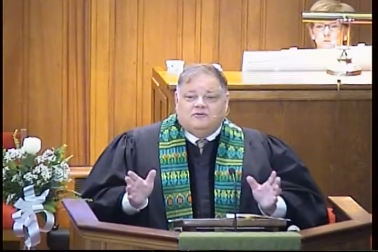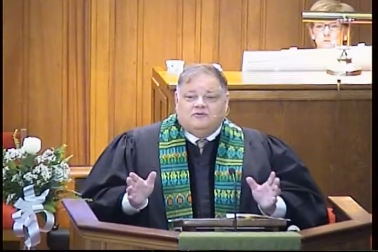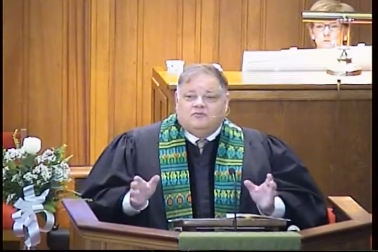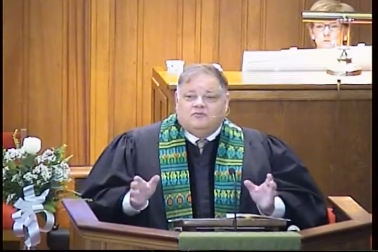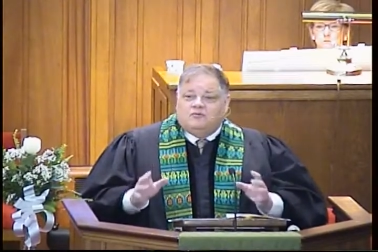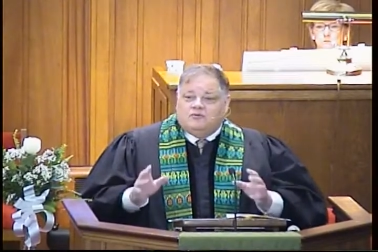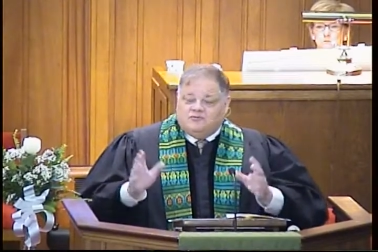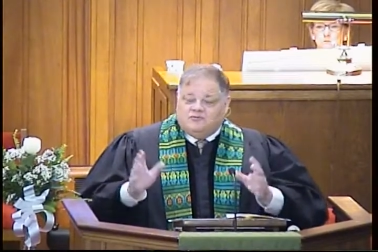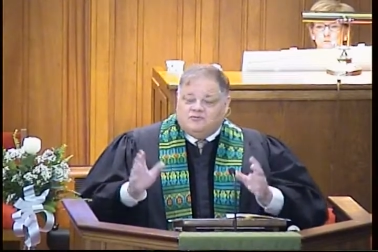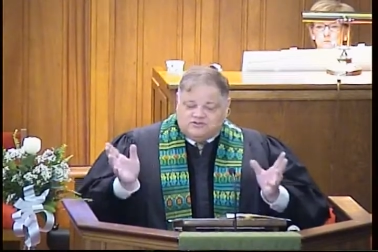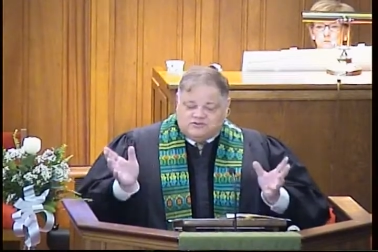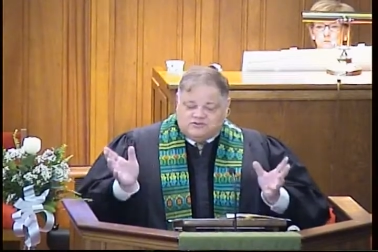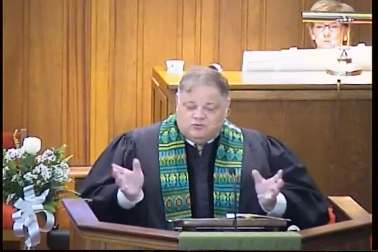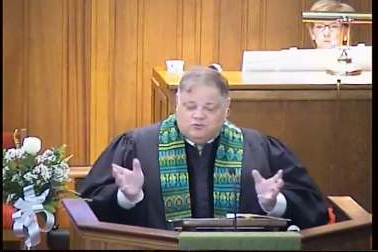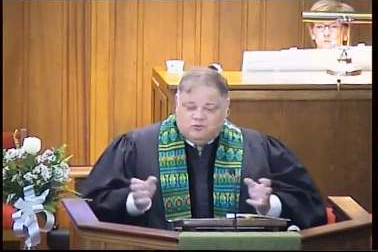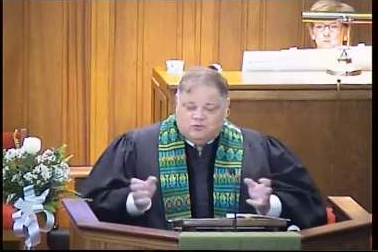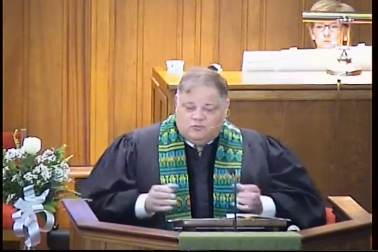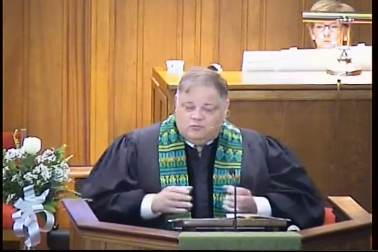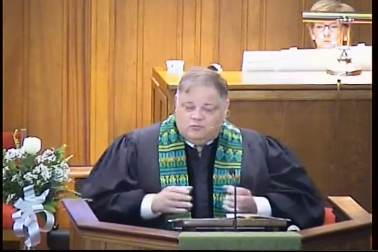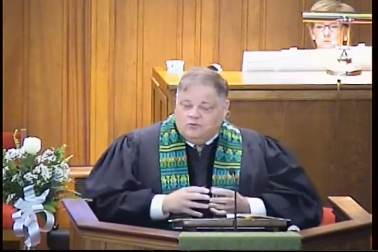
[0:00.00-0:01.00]
when the
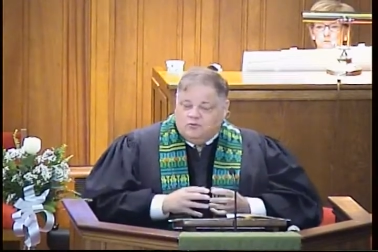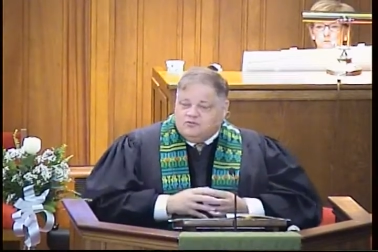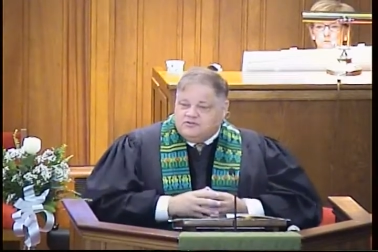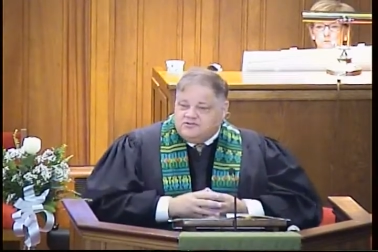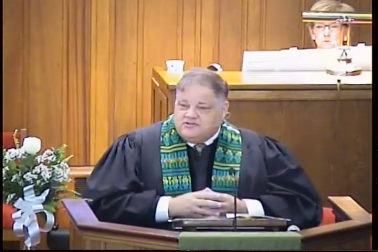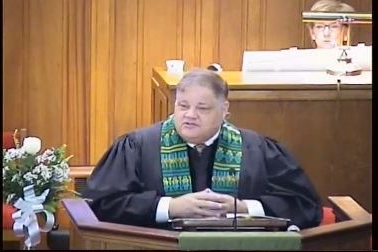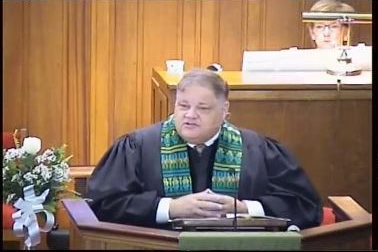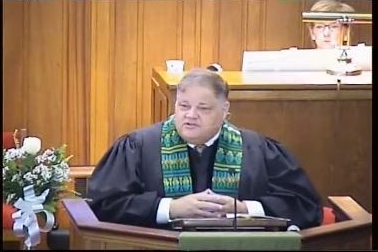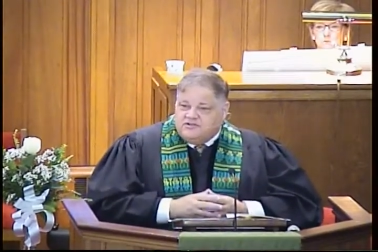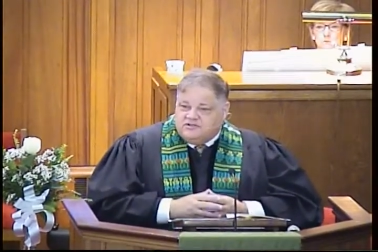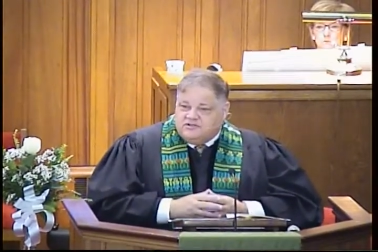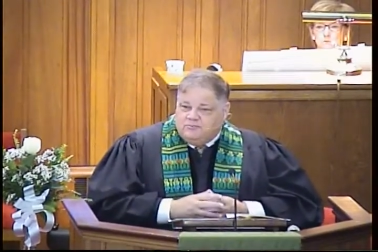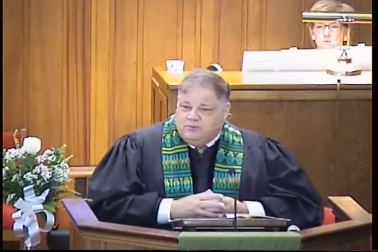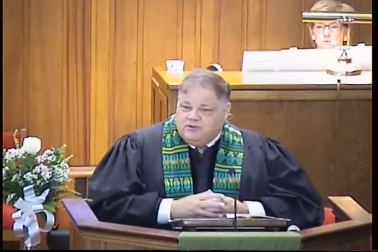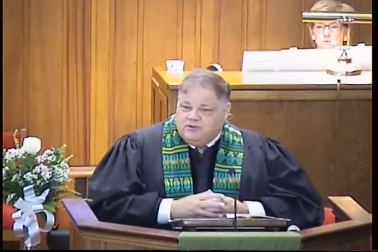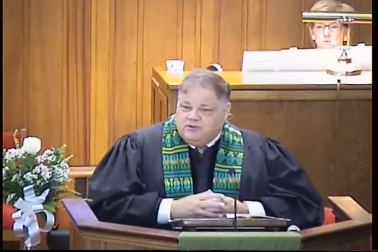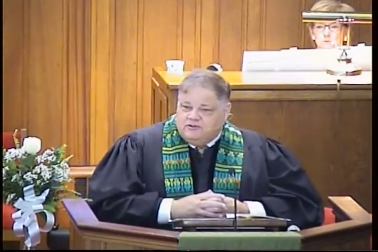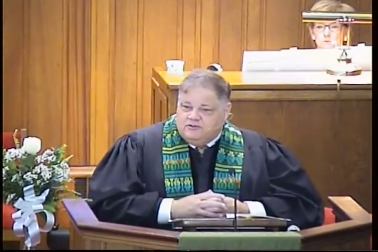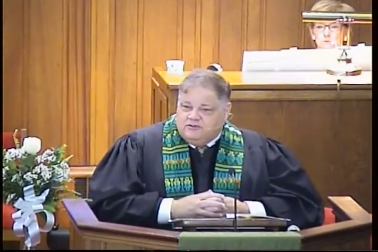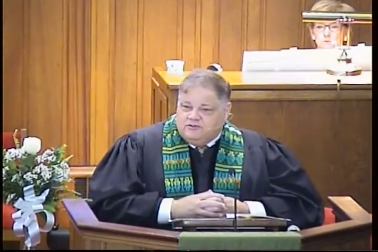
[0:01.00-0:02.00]
storm will descend
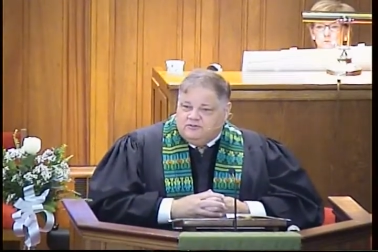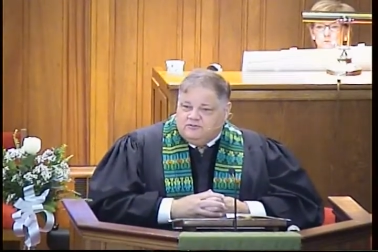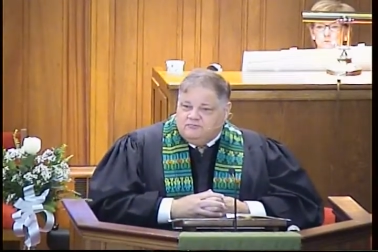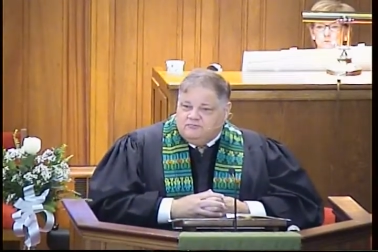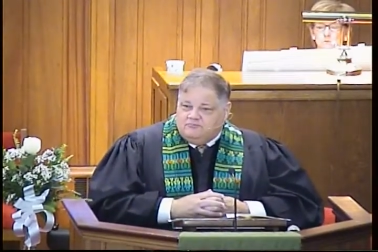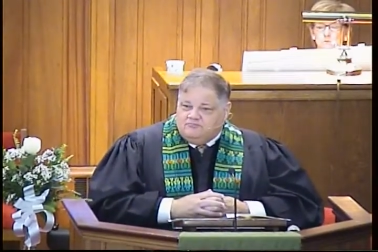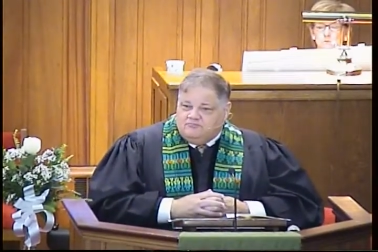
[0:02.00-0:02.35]
upon you.